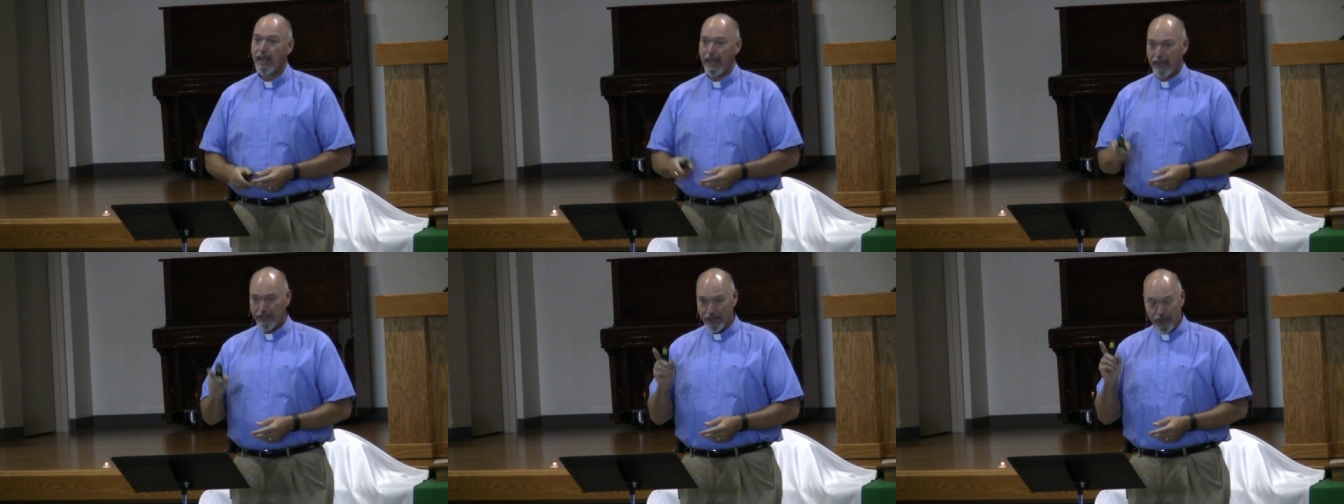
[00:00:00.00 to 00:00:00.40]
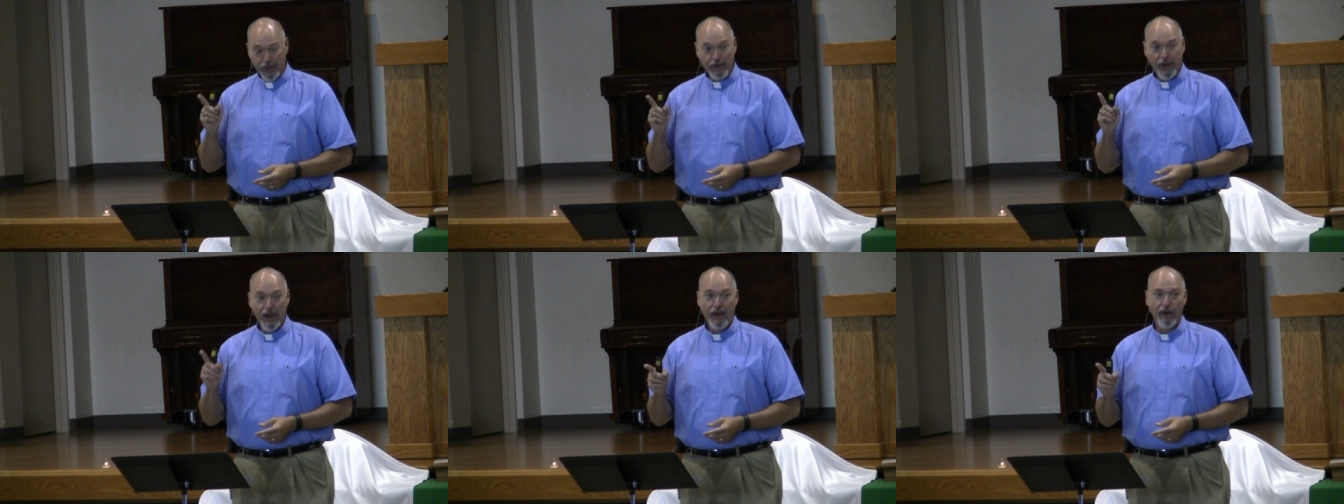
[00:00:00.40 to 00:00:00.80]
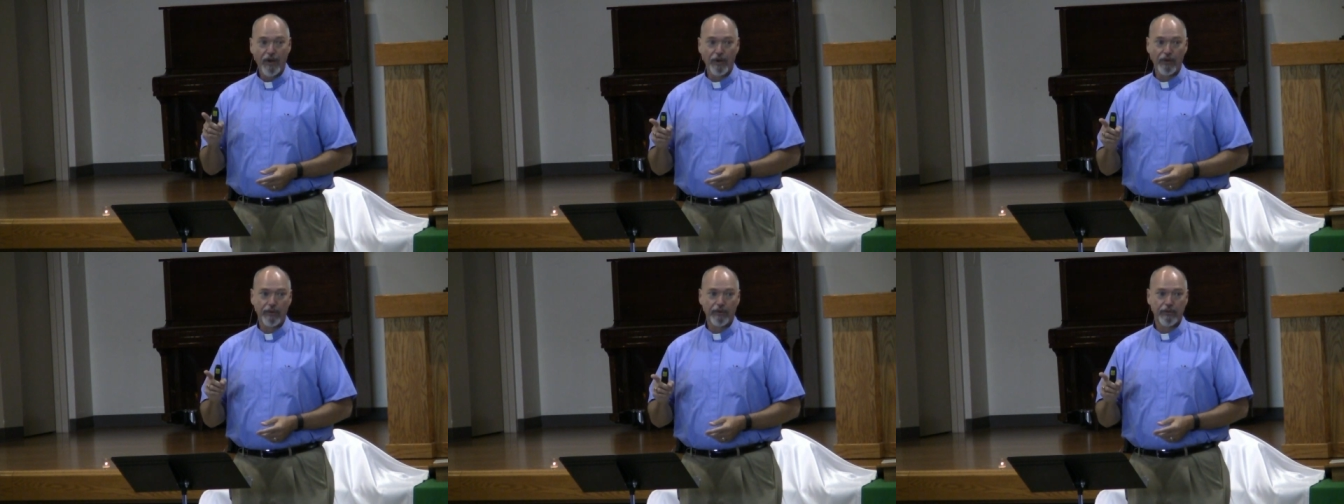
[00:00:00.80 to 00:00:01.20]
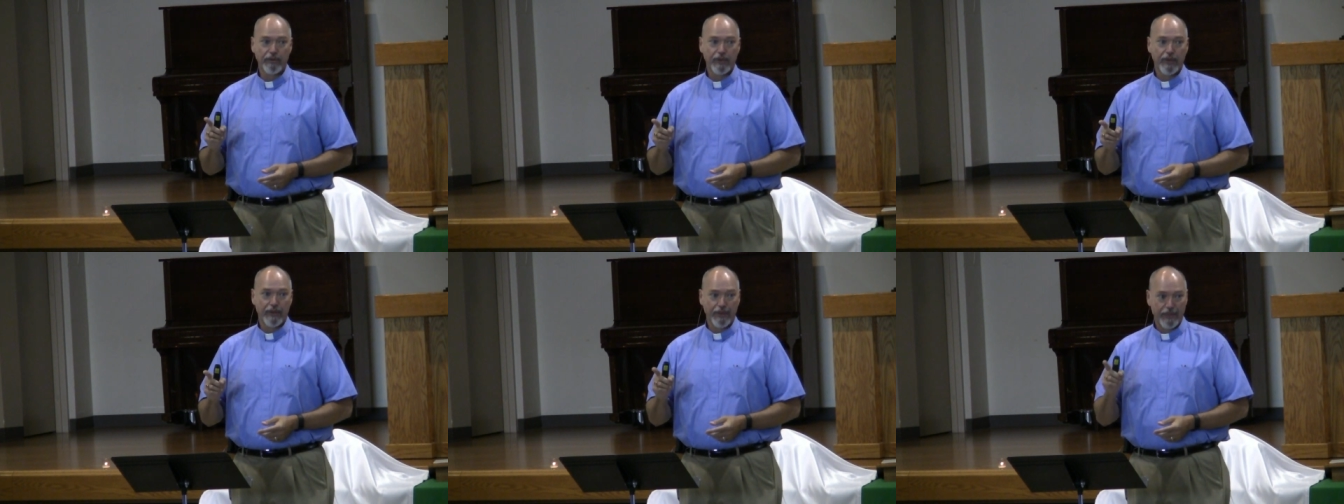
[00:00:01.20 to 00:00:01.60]
And you know
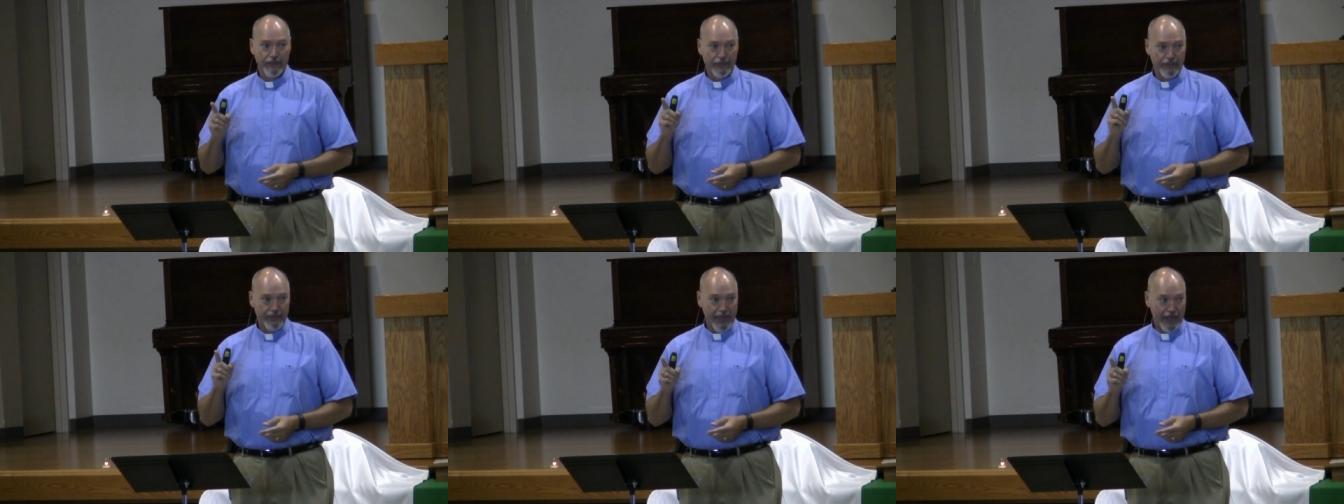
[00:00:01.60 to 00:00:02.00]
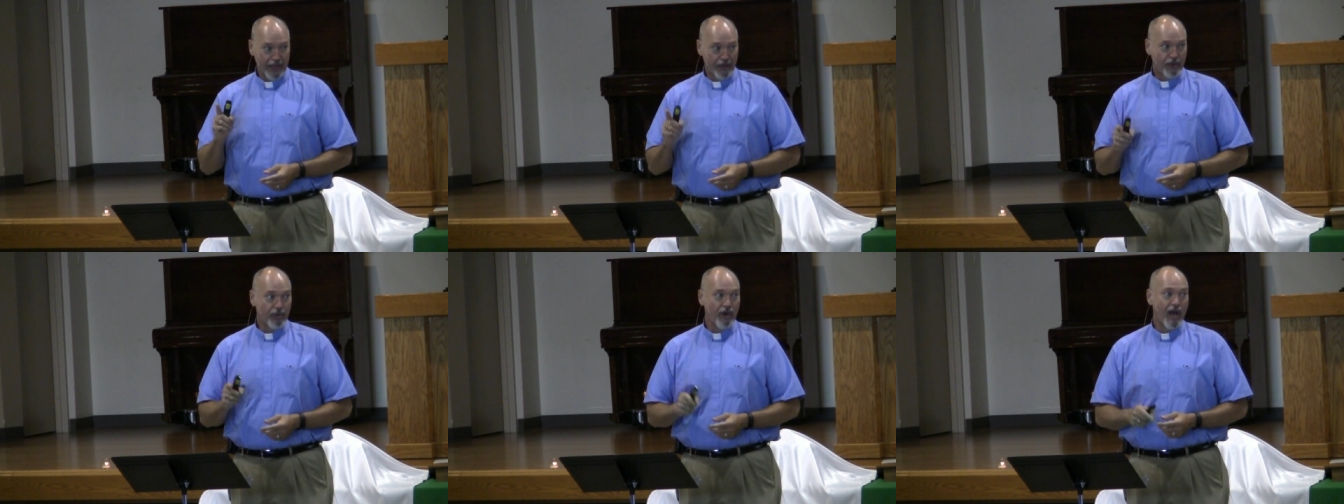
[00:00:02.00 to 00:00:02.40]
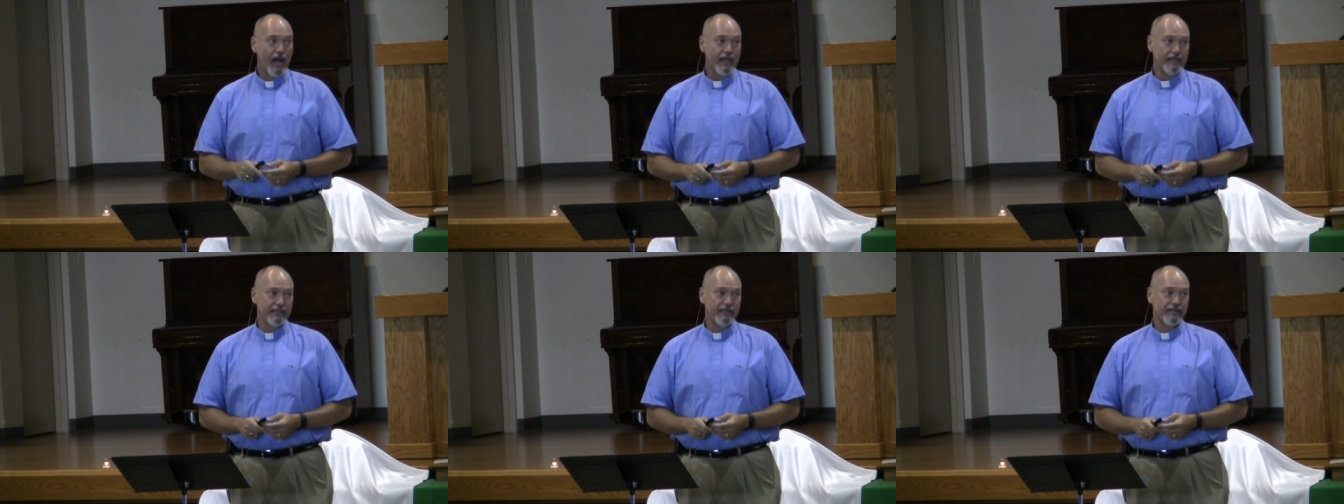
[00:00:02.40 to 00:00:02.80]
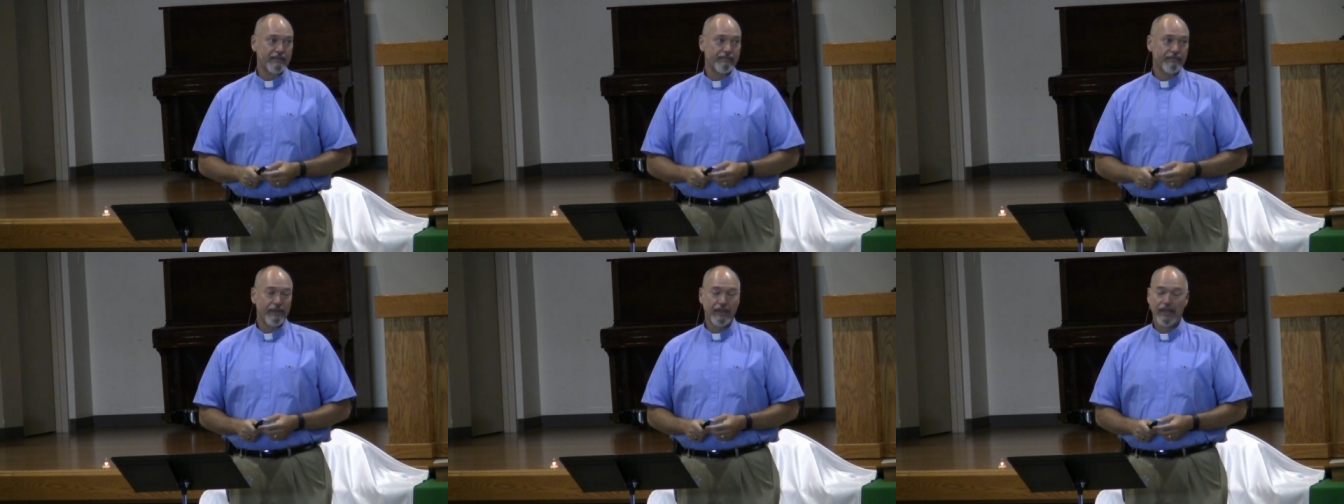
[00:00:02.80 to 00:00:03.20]
that a cross
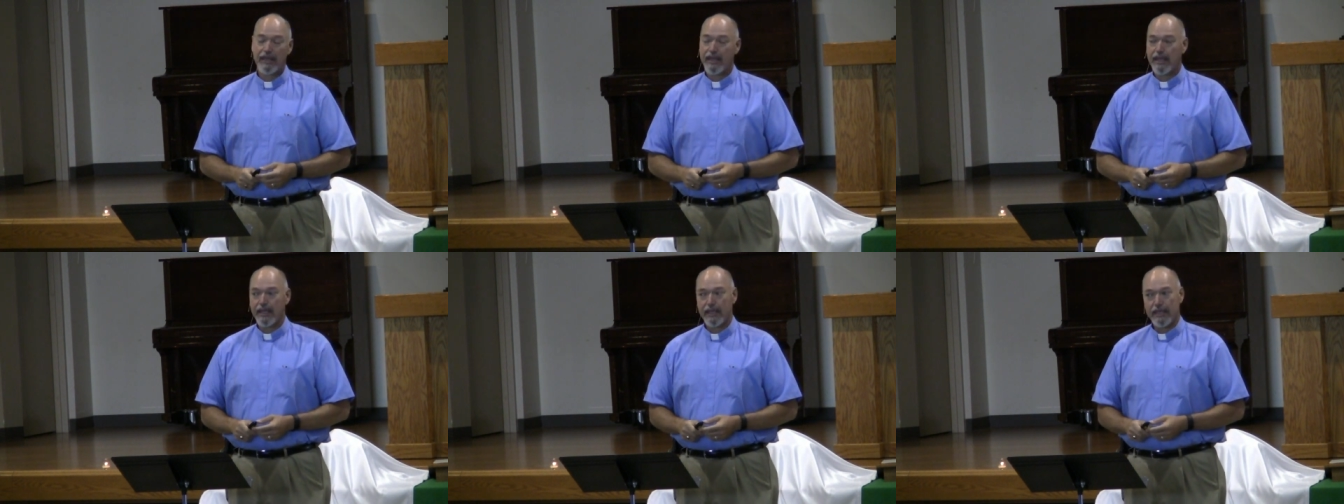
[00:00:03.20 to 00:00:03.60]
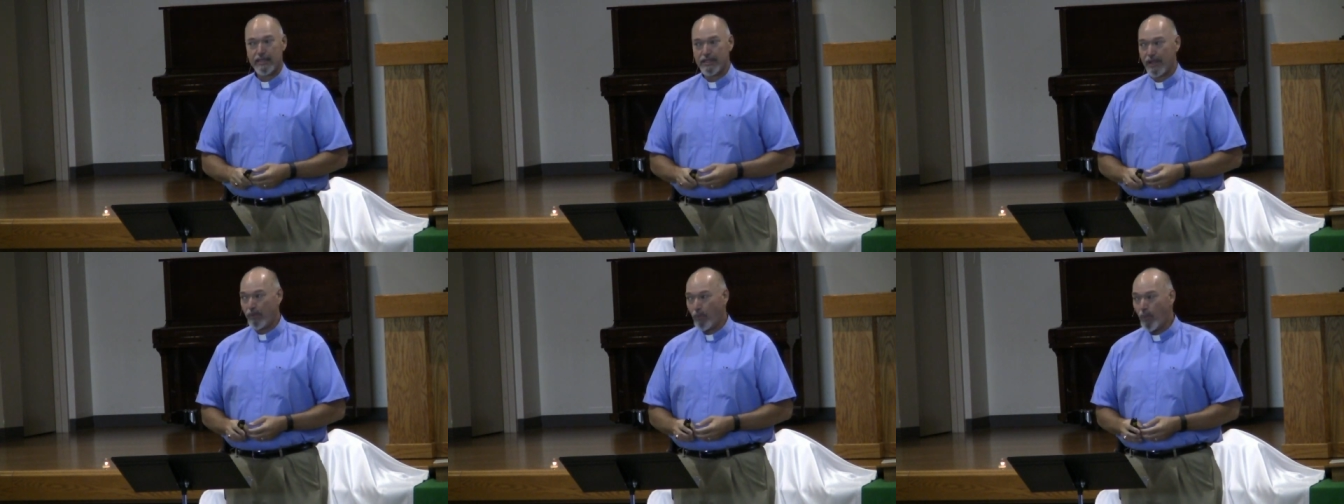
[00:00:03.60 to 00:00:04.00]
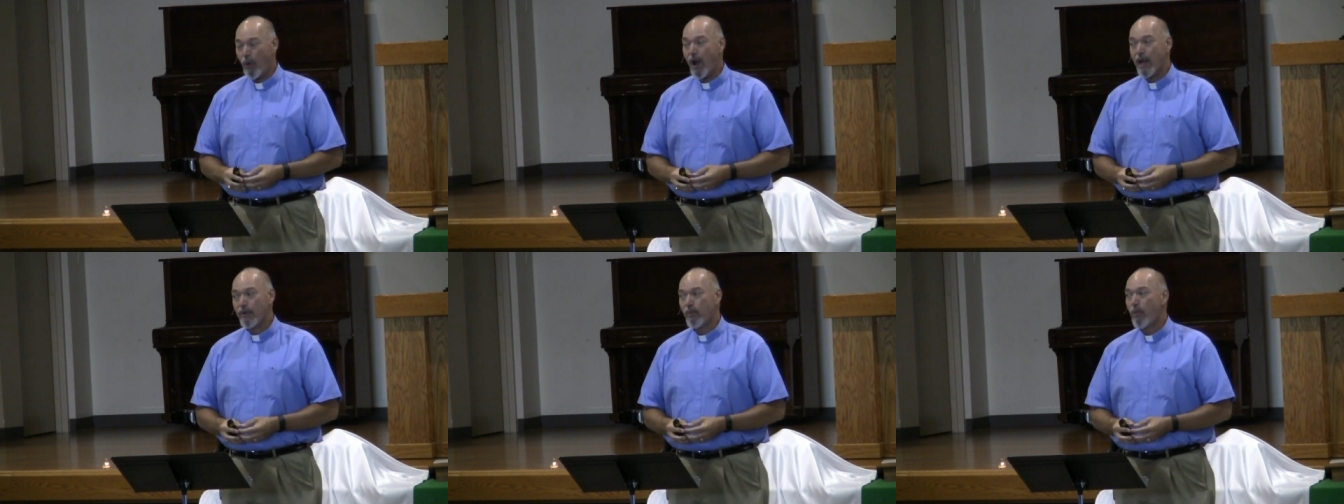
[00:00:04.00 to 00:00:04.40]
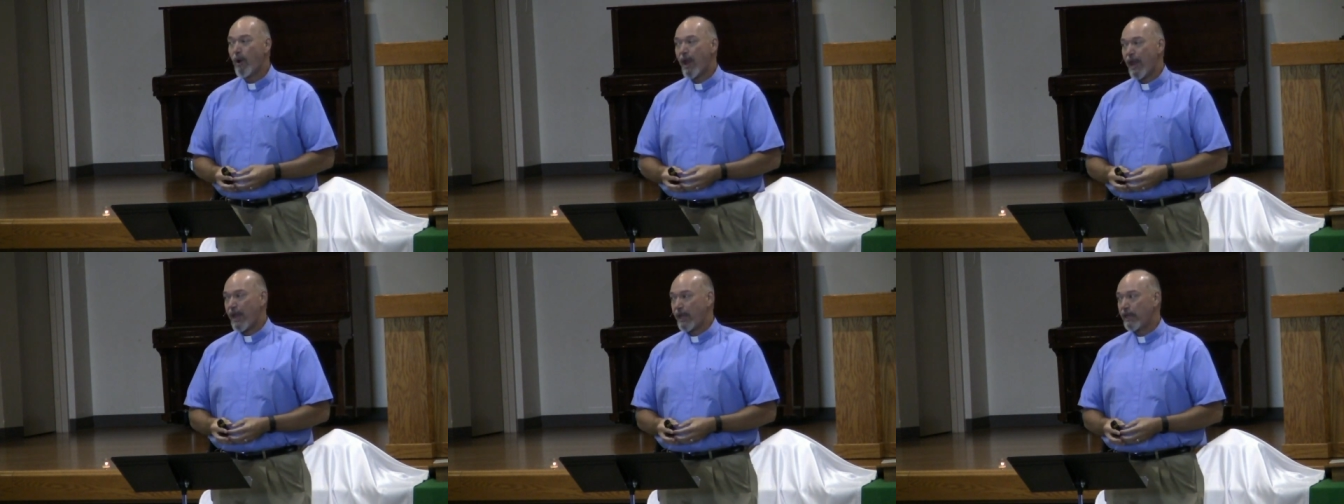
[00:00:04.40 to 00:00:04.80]
is a one
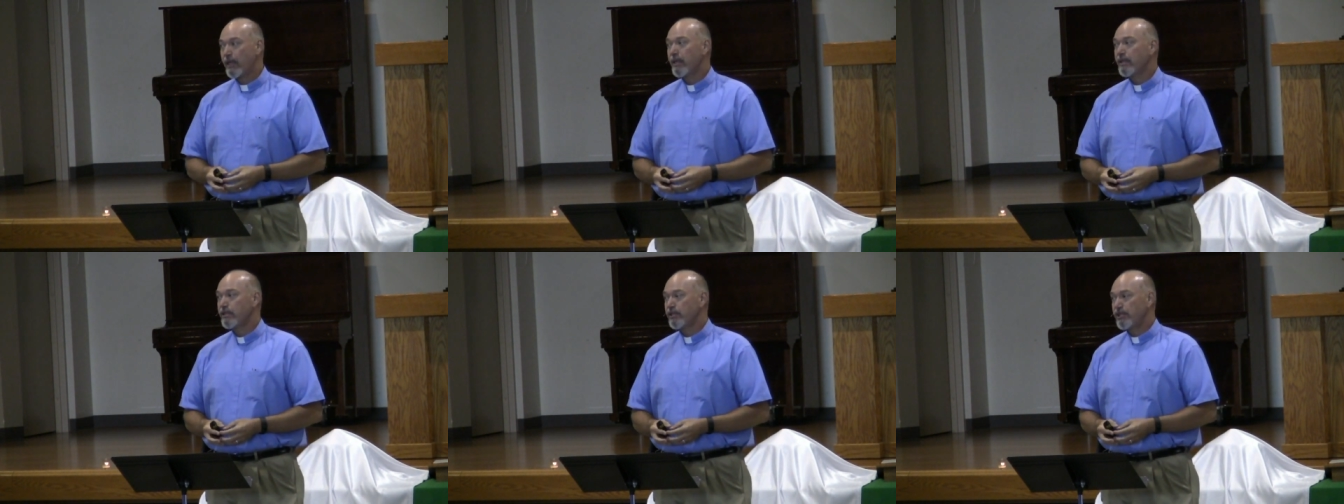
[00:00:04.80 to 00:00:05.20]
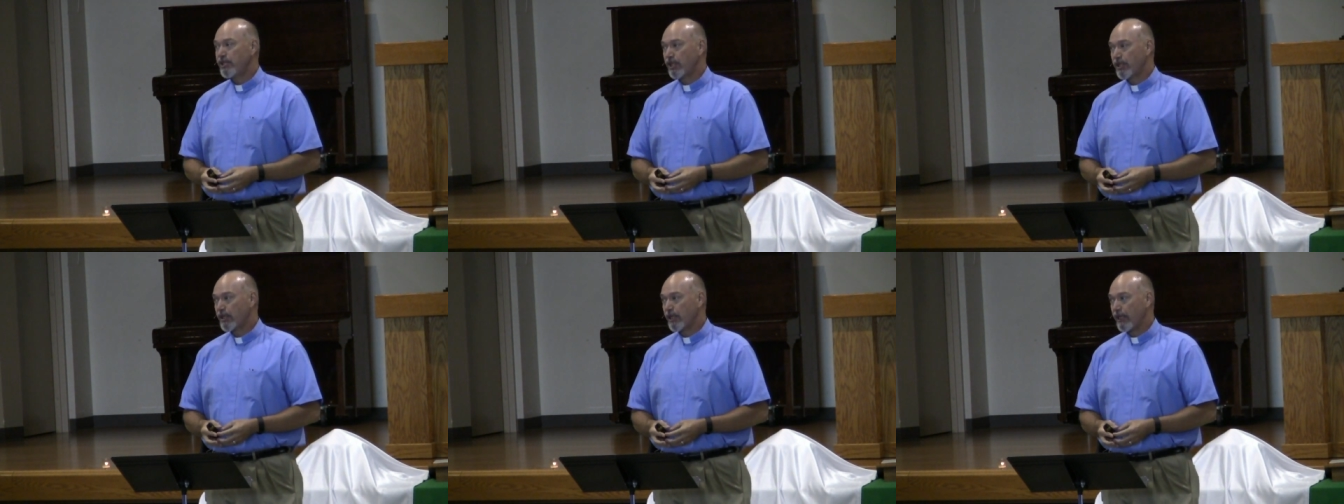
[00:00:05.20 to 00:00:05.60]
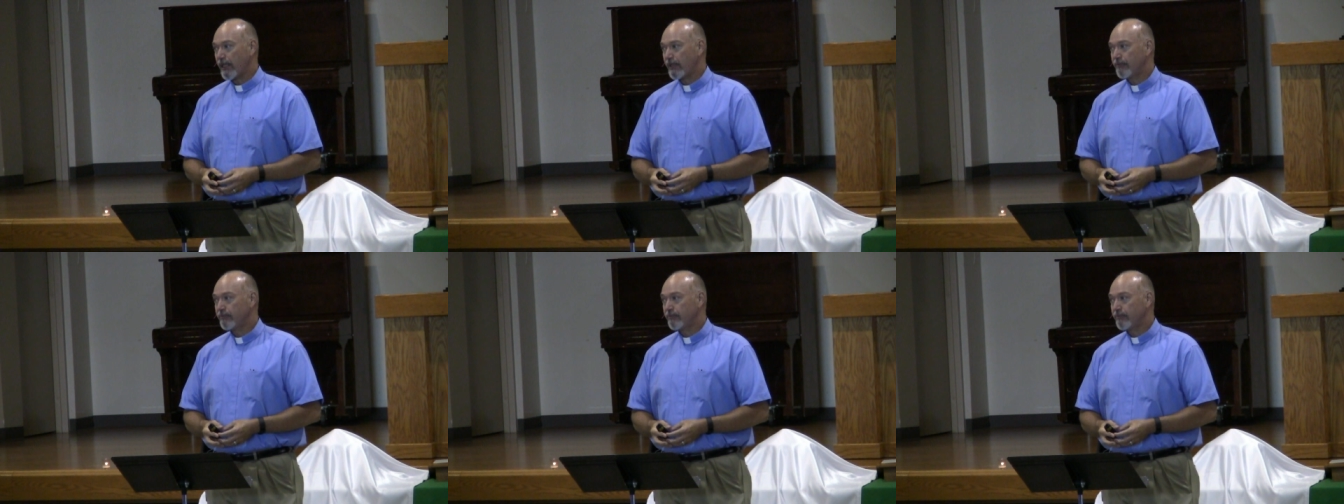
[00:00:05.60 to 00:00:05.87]
way journey.